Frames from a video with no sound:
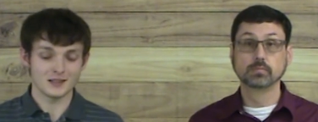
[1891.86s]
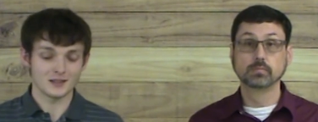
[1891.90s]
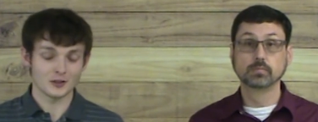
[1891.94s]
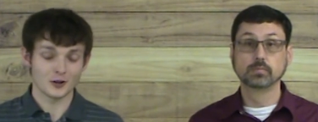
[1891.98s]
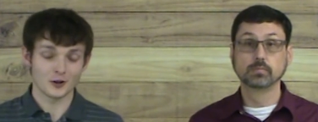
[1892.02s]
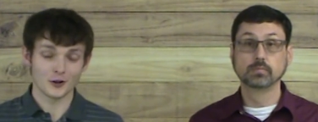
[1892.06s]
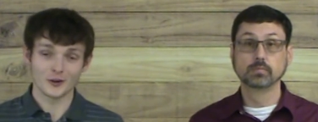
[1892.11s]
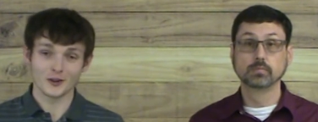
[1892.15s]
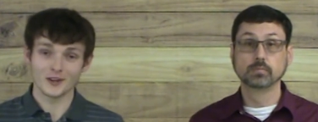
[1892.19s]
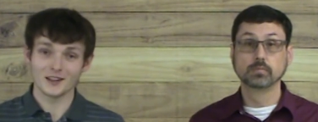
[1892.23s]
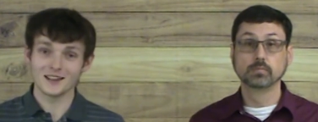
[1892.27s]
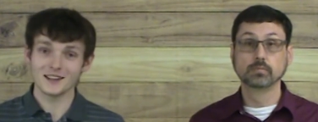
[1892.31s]

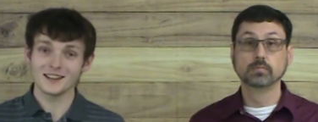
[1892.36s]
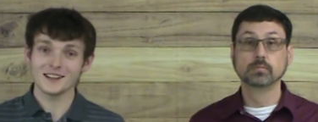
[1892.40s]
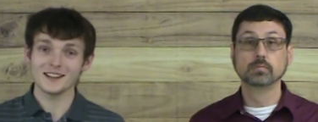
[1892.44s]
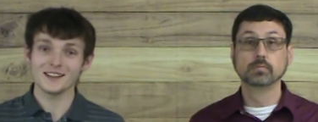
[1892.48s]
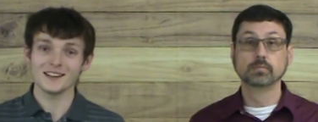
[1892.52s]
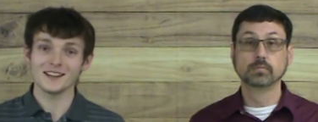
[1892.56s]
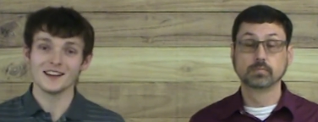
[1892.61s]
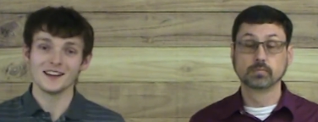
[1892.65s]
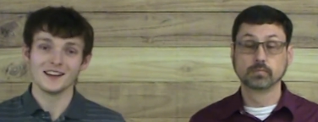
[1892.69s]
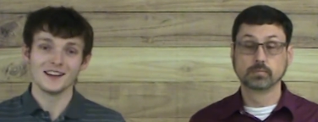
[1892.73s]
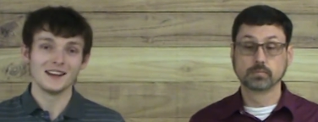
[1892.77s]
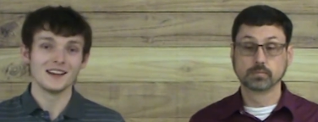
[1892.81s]

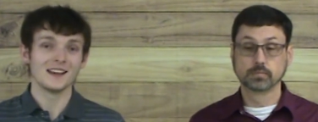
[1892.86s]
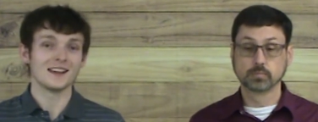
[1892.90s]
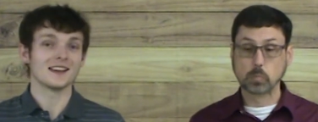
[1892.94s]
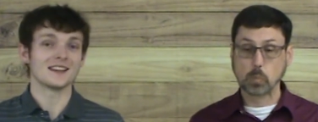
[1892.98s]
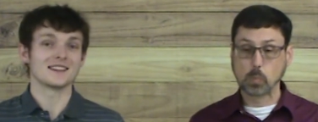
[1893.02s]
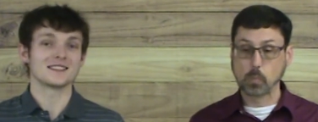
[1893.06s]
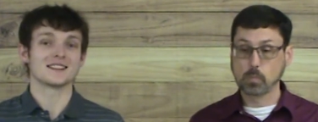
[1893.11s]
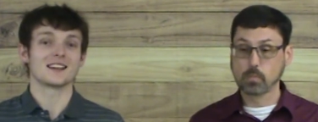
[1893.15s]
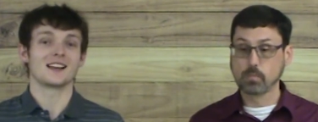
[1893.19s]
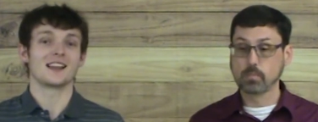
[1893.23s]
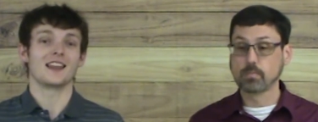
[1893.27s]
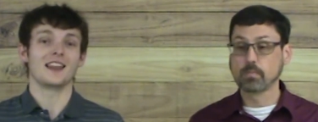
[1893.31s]
Speaker 1: eternity
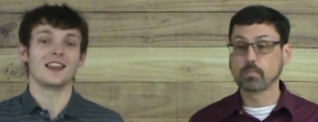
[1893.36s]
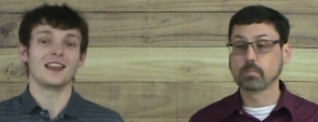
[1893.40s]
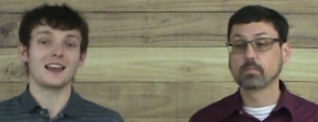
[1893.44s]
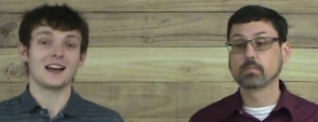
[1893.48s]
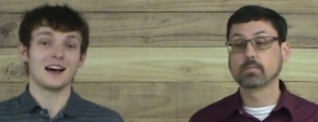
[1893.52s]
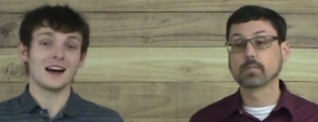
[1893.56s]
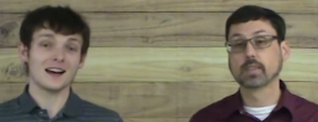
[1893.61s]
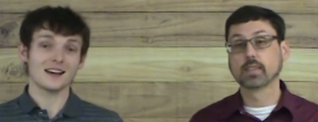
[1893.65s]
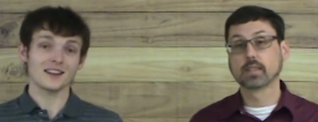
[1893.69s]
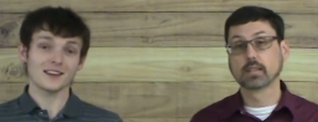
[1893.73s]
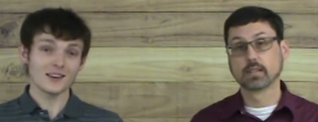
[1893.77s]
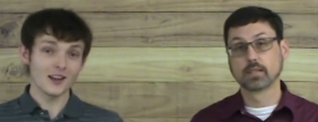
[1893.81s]
is a
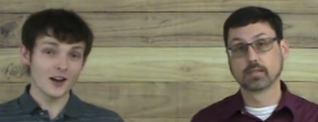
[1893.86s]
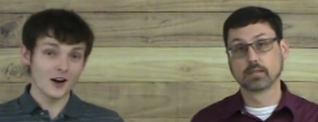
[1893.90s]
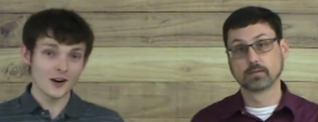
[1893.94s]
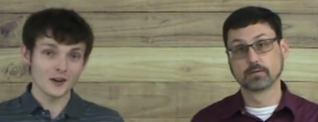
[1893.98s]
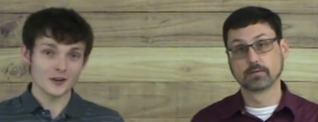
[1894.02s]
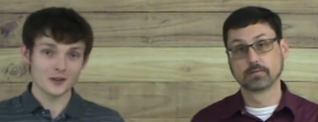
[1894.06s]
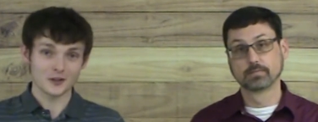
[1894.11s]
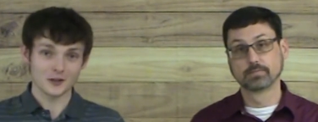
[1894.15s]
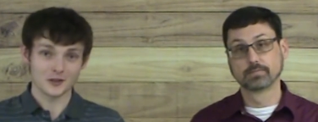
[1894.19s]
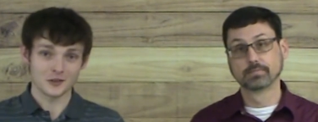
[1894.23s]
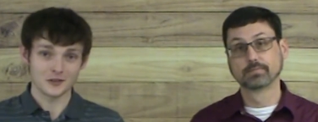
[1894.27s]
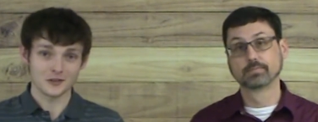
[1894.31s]
lot
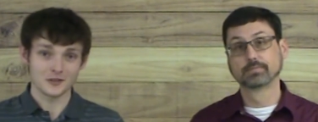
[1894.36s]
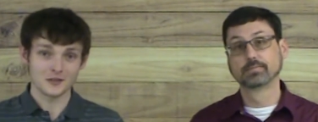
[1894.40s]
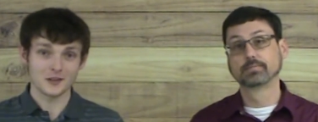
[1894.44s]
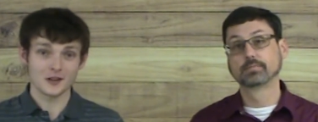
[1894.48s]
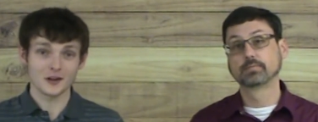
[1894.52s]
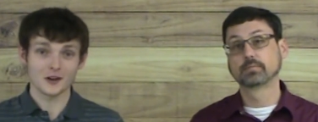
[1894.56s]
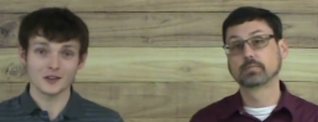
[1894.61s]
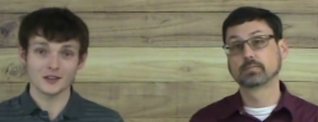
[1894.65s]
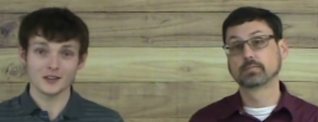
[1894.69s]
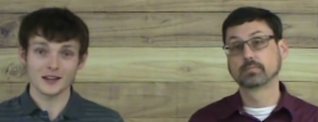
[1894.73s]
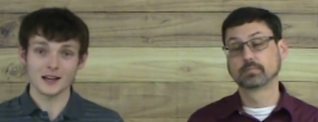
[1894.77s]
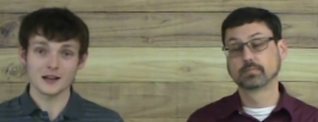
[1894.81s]
longer
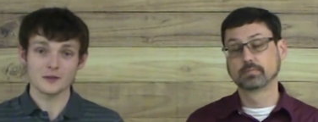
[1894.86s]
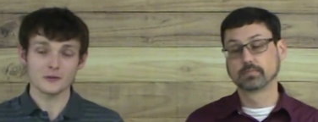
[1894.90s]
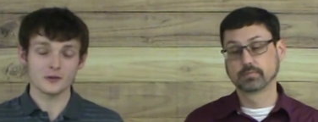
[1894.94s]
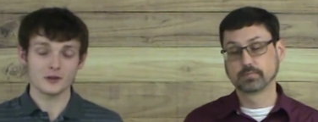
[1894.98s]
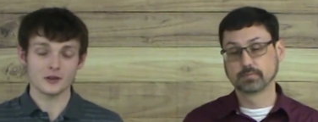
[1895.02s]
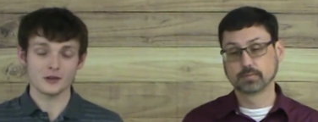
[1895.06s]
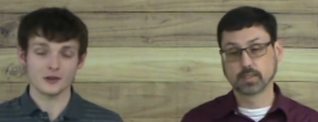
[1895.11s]
than our life